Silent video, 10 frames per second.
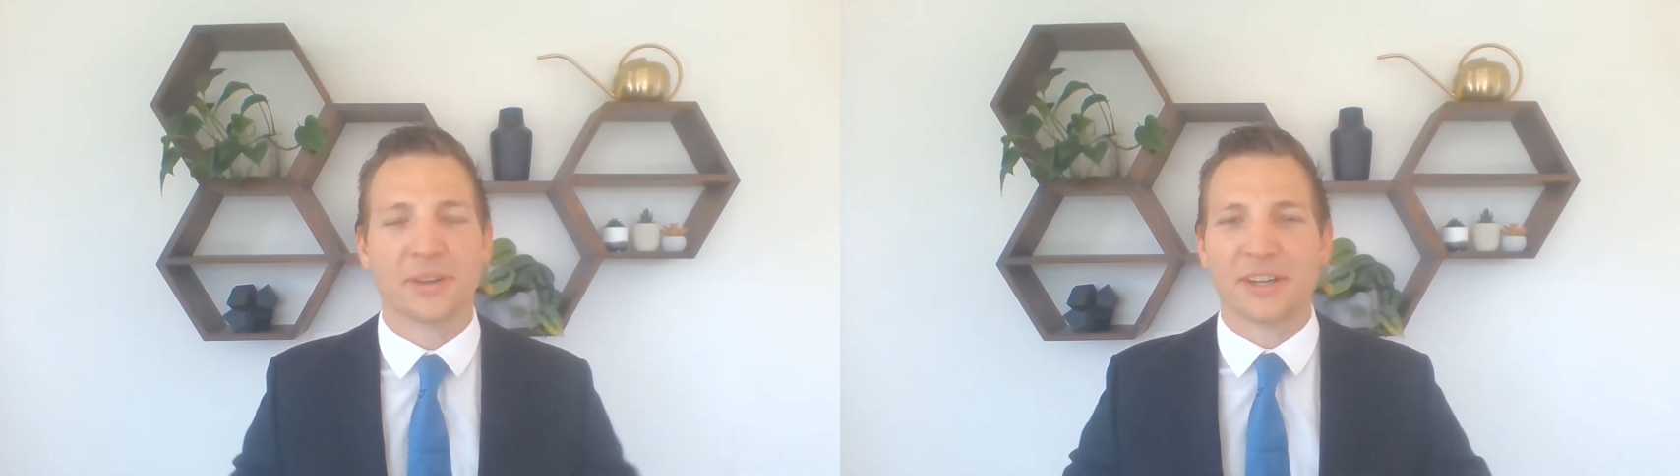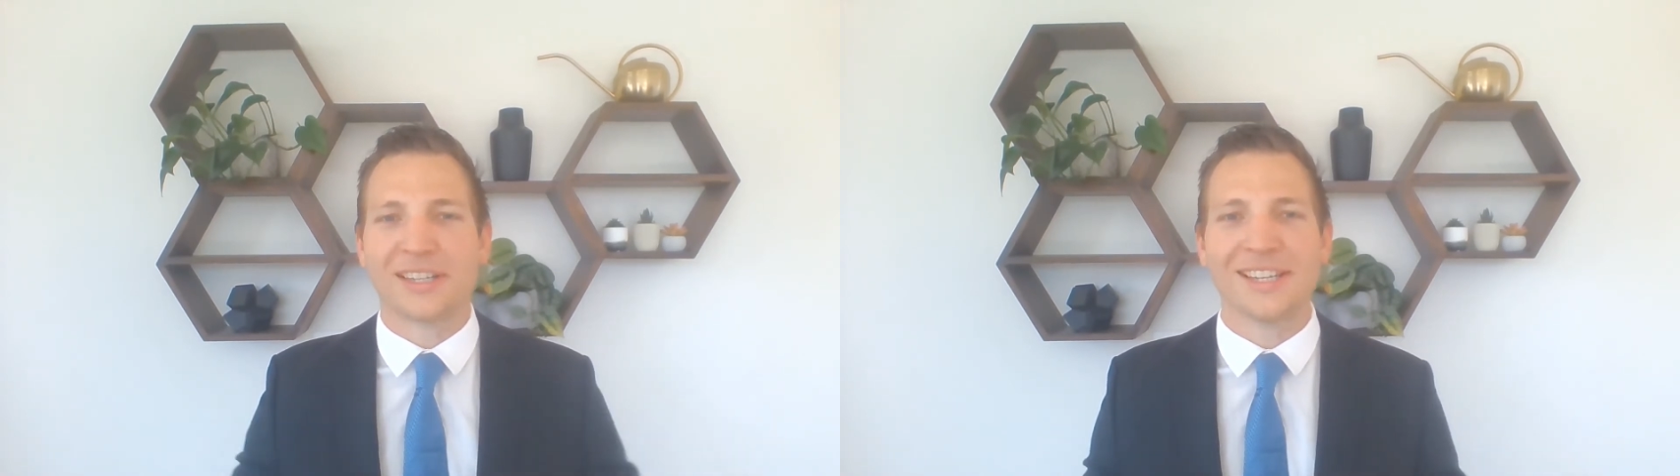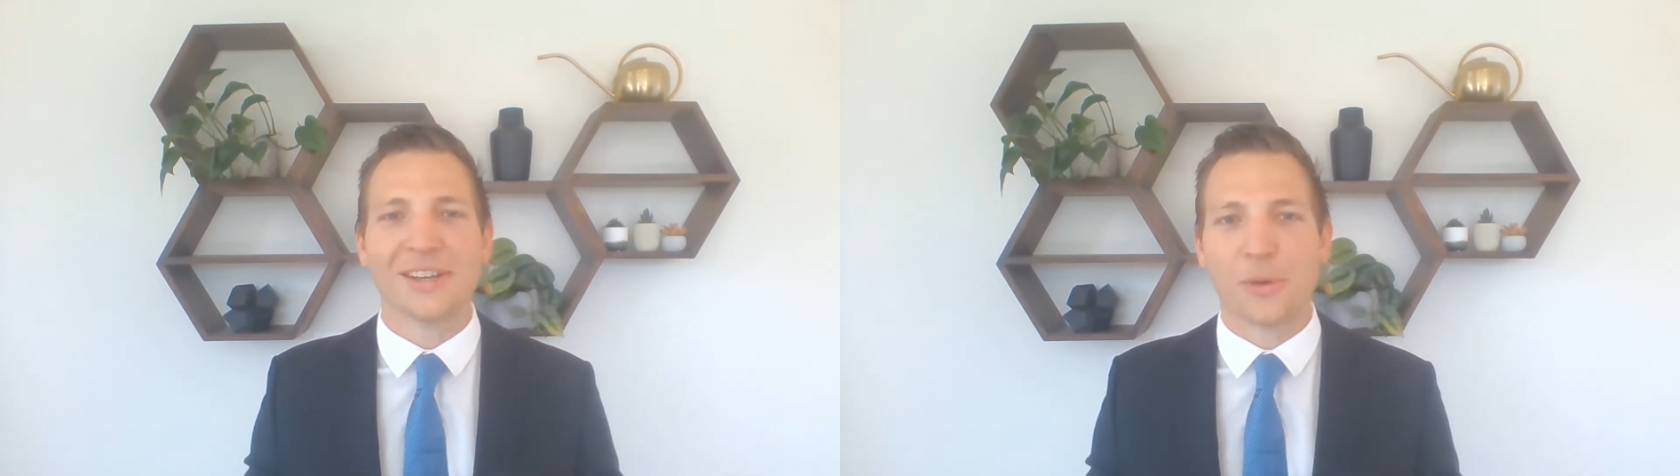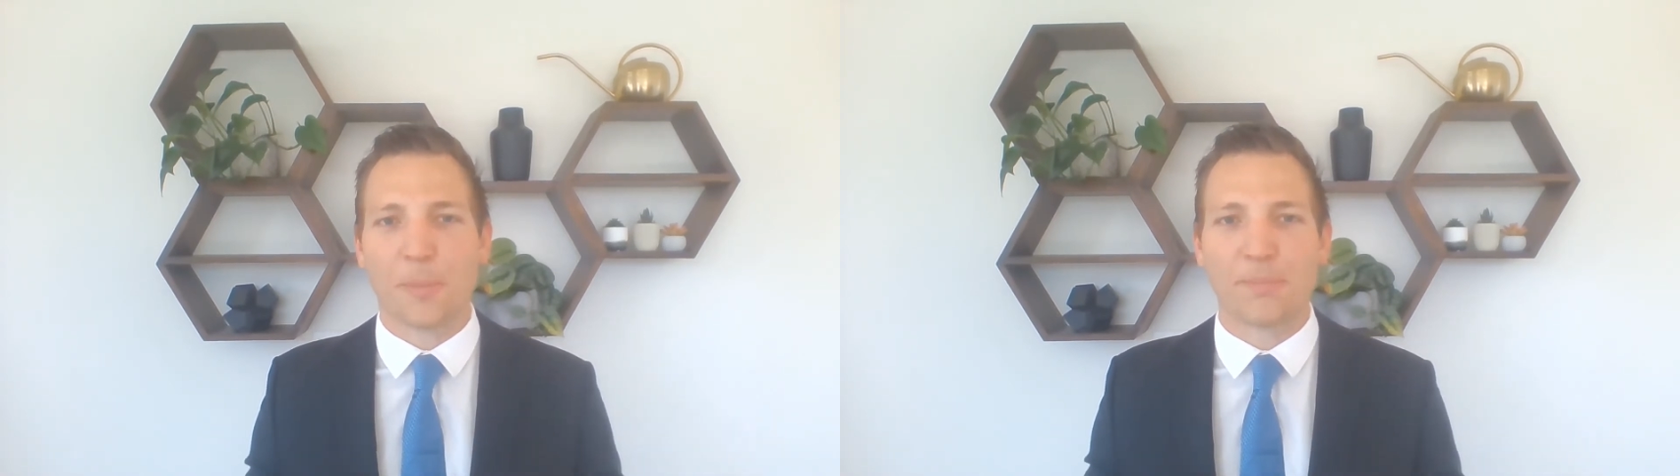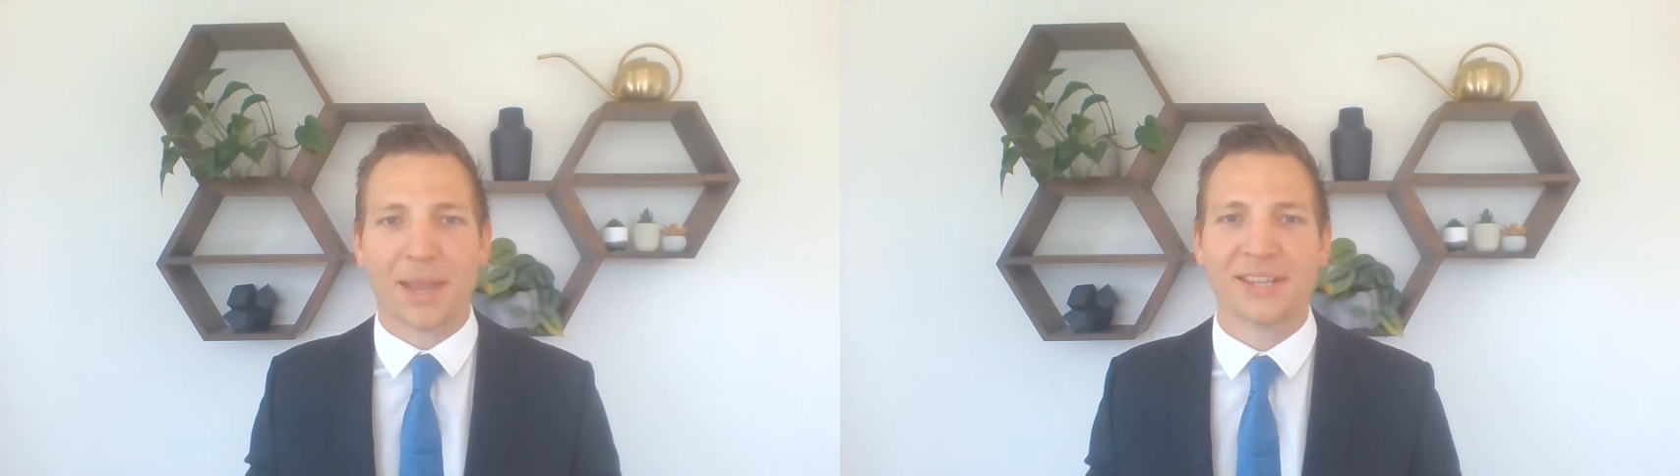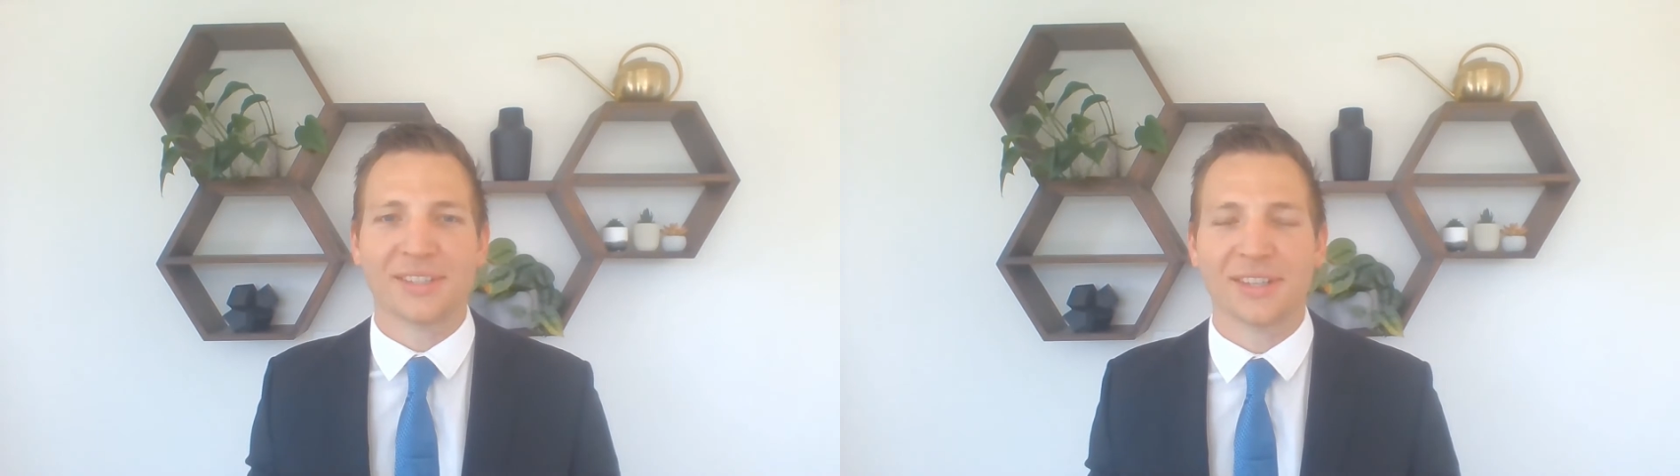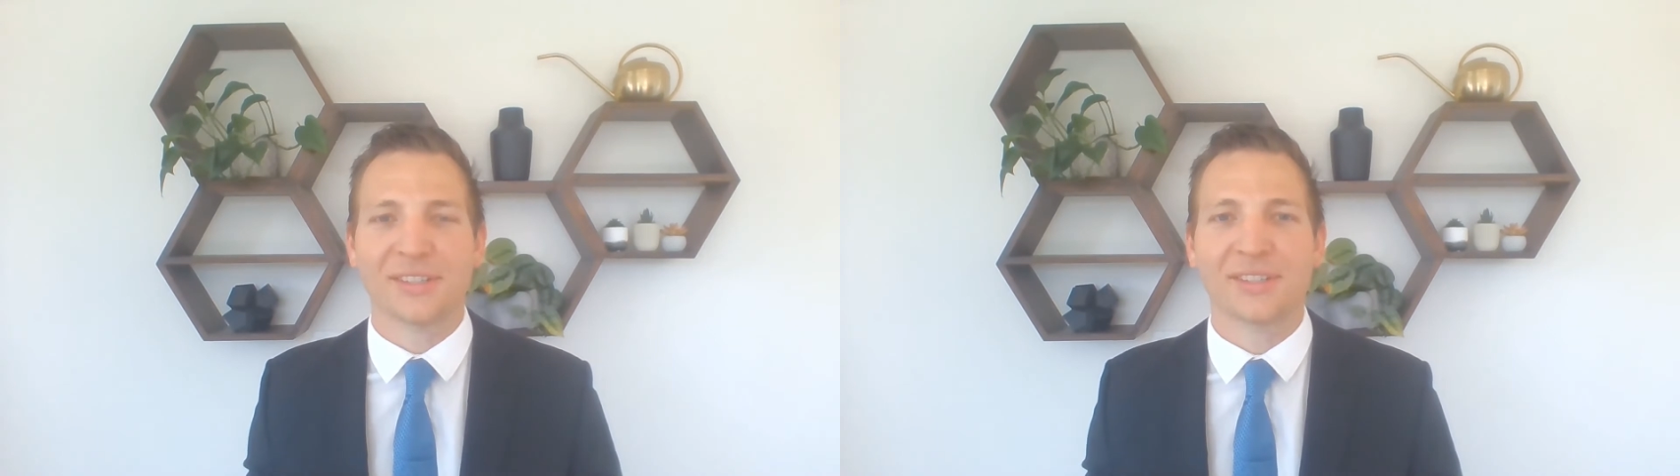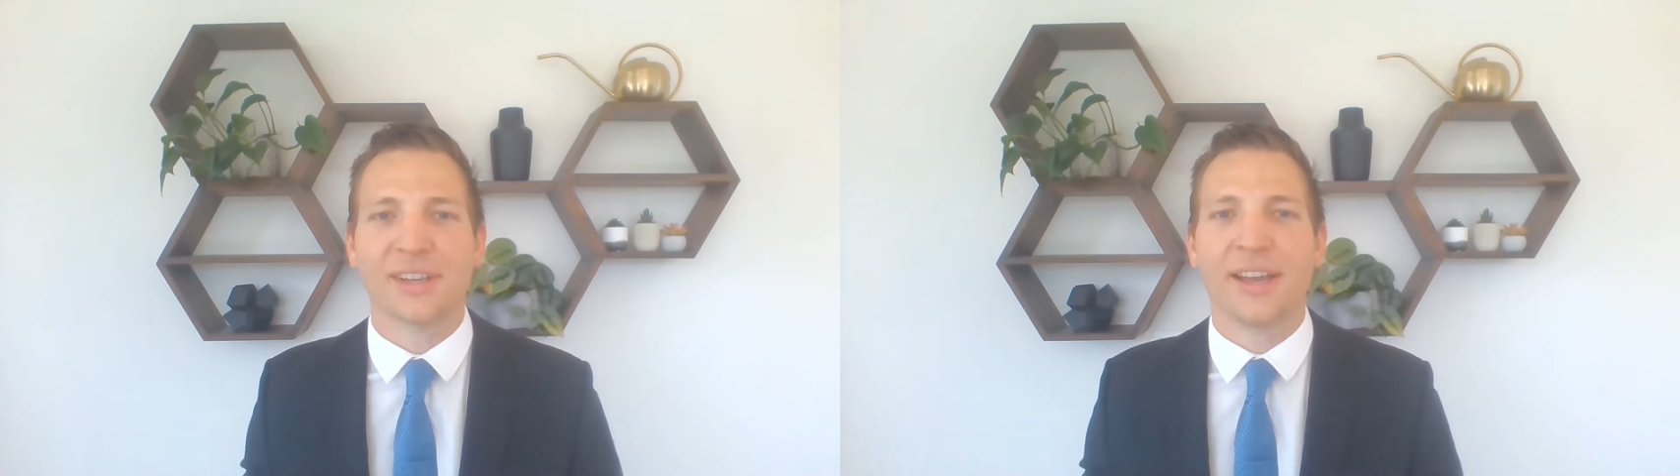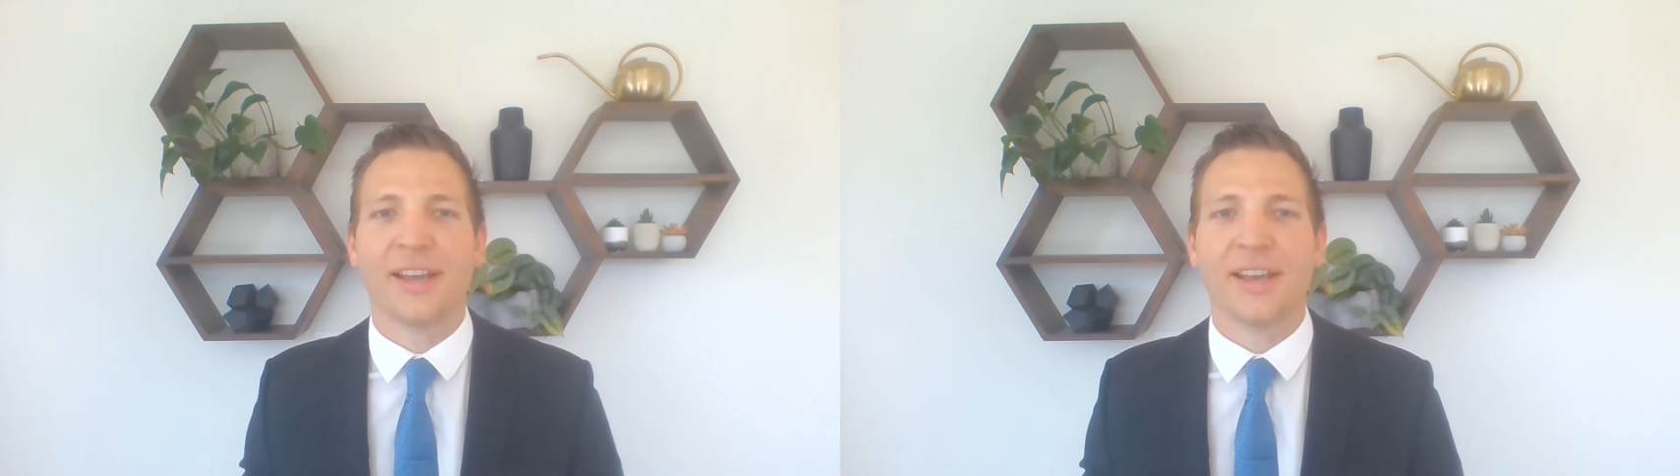on a need-to-know basis.